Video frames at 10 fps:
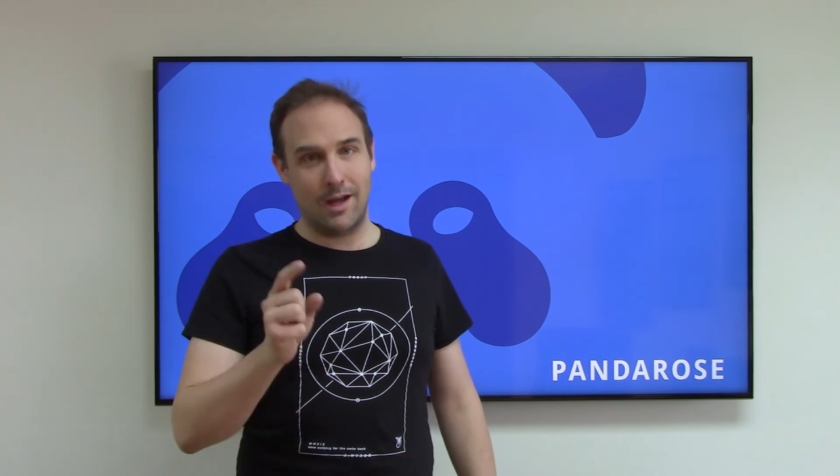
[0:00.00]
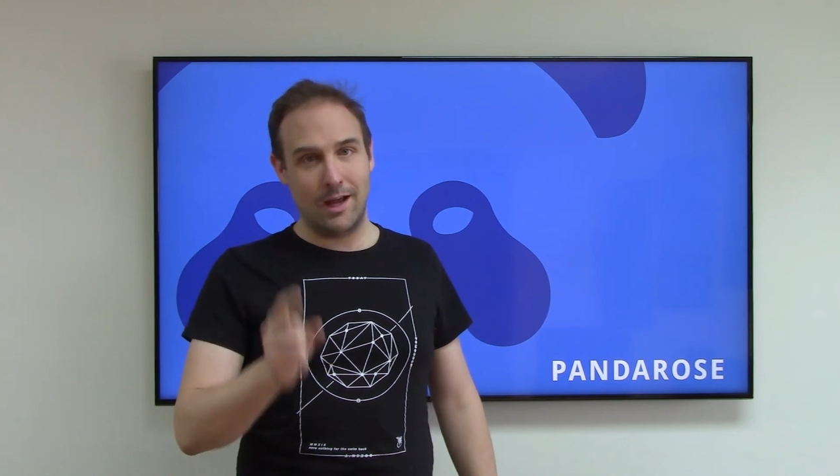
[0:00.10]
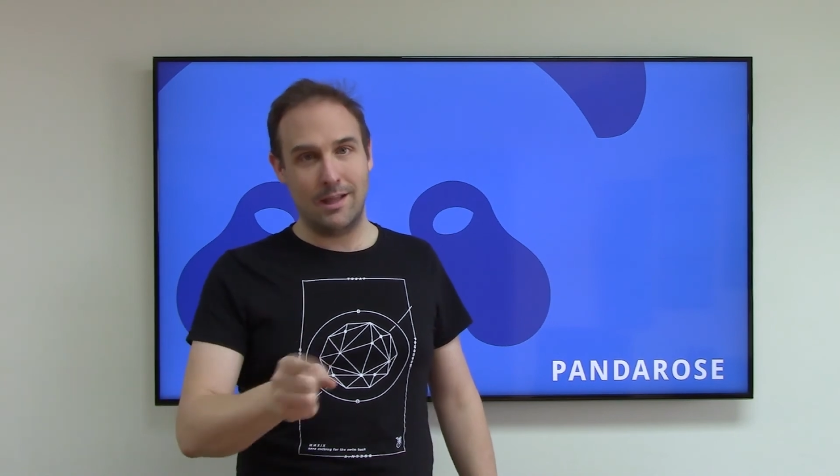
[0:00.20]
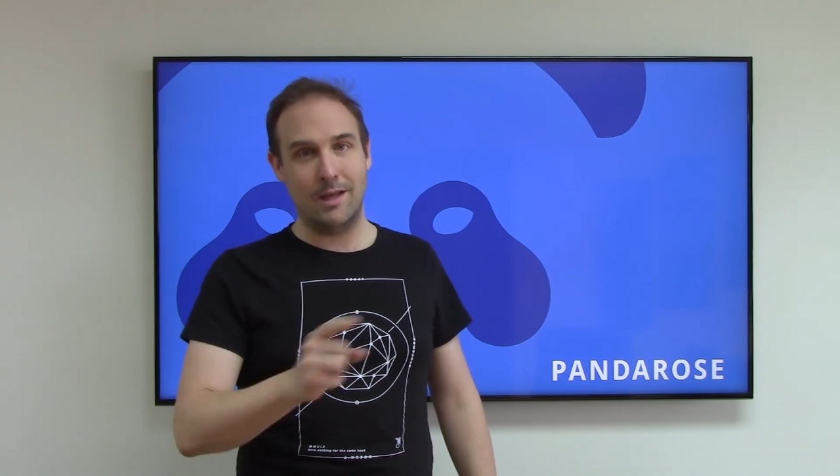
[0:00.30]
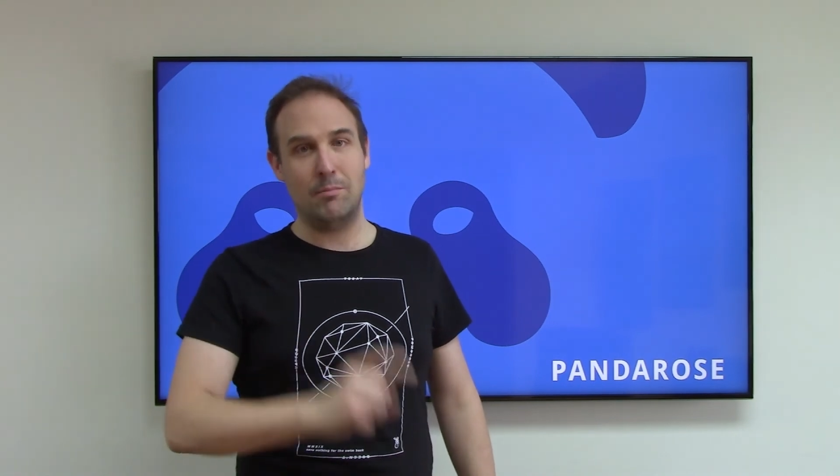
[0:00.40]

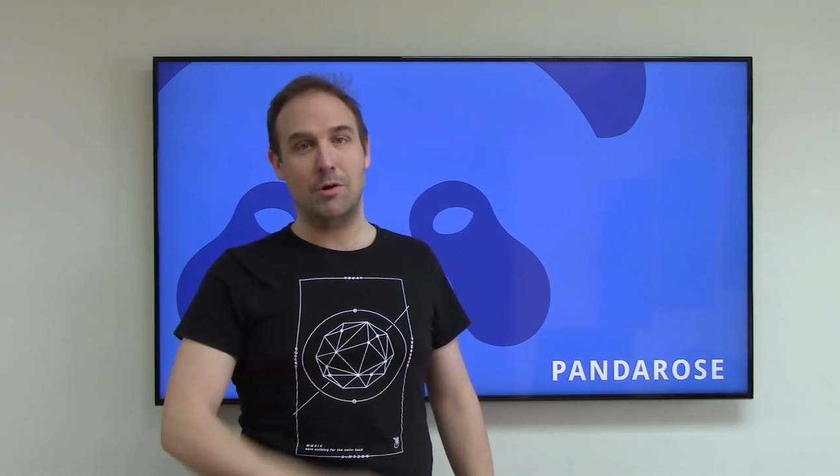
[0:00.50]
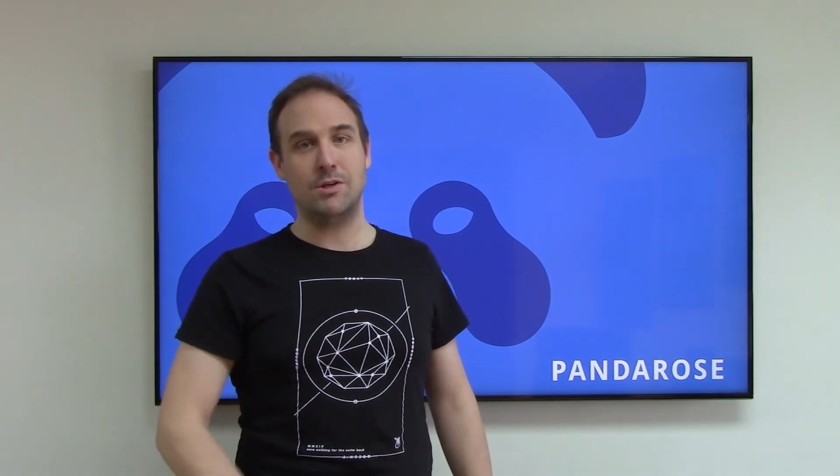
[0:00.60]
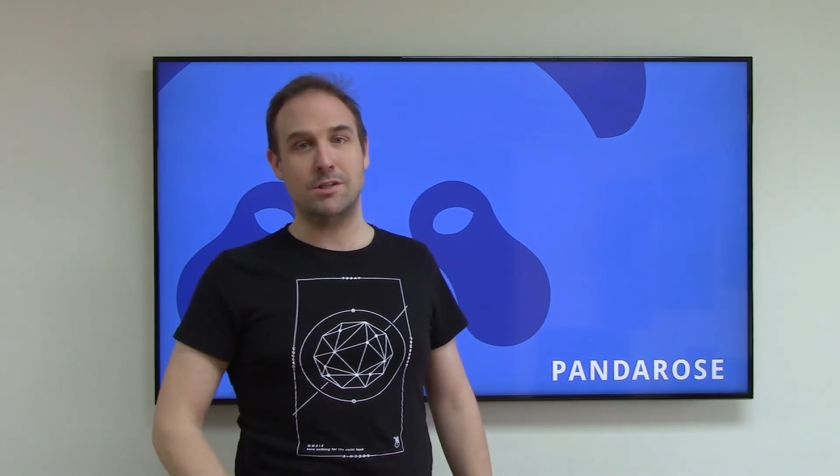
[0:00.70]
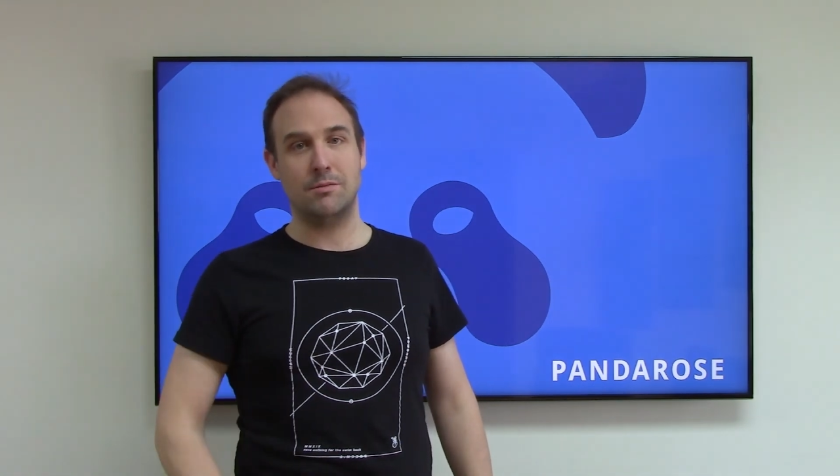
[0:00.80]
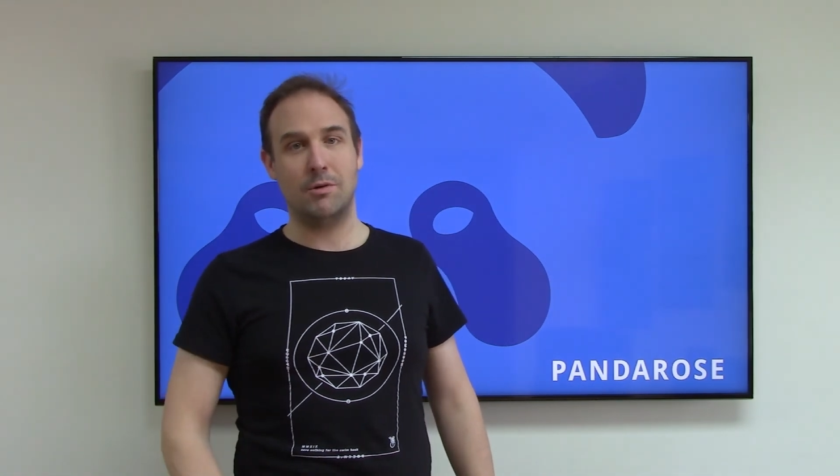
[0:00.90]
and they
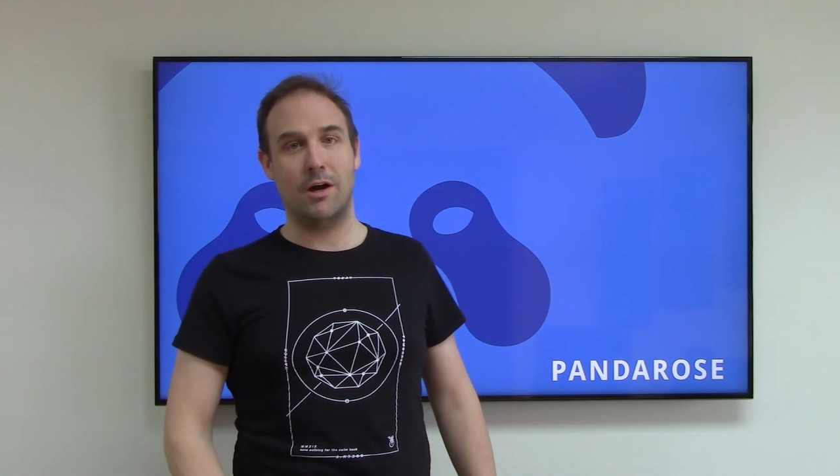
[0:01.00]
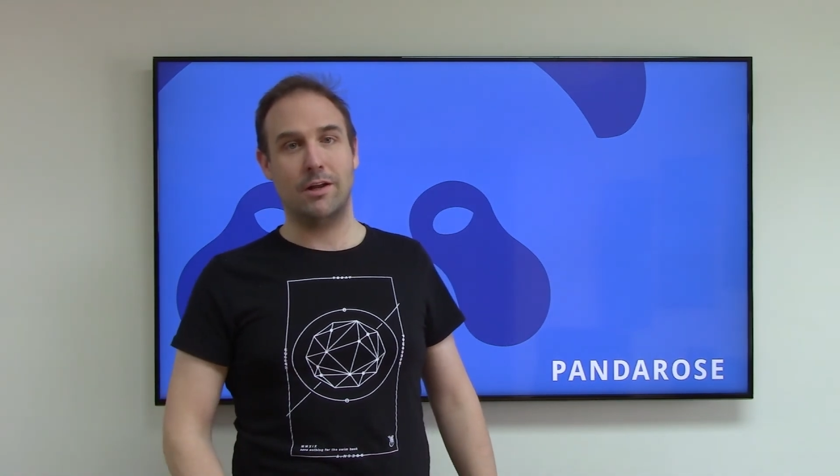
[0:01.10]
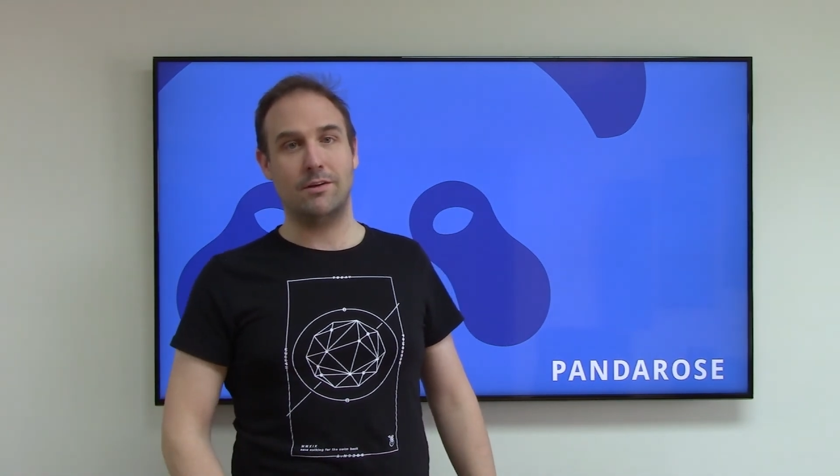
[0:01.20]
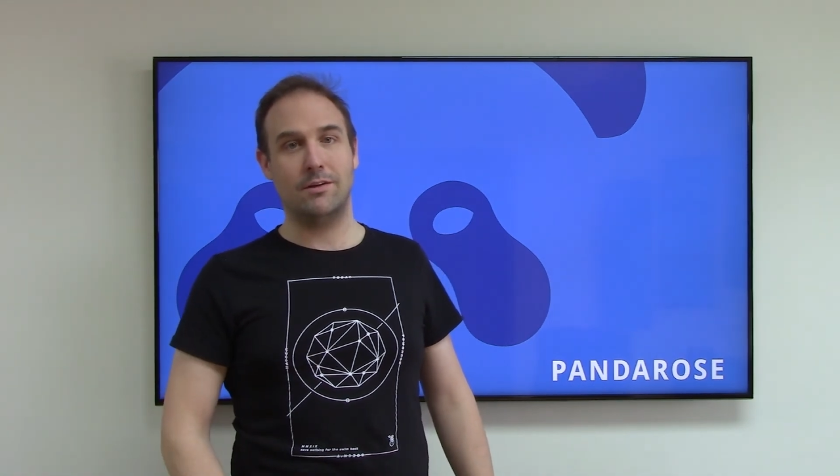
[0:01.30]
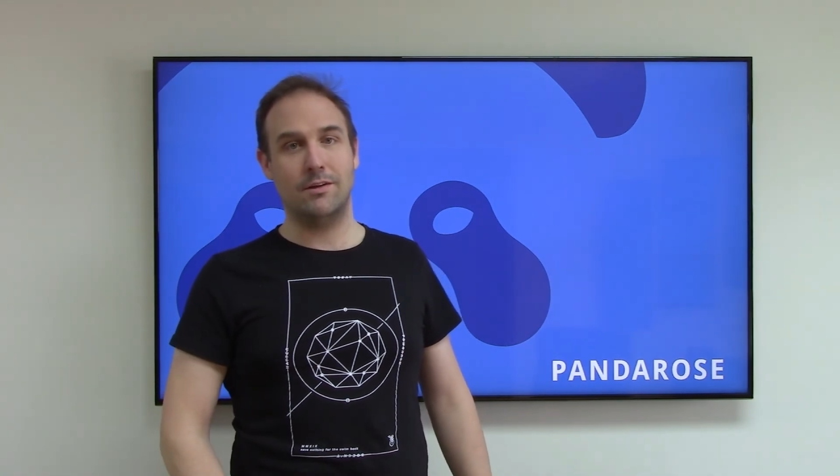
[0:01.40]
purchase a product.